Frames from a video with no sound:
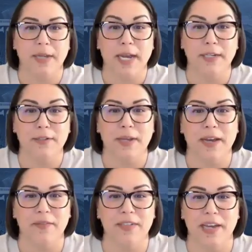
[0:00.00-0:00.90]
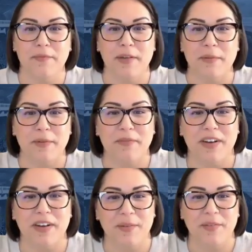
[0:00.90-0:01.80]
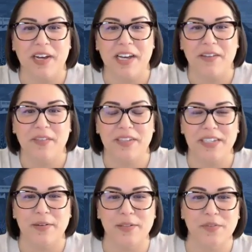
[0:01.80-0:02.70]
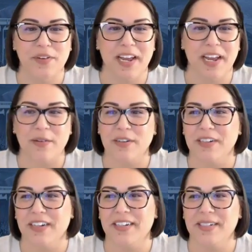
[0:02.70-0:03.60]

I don't have a time frame. We've got office hours for an hour.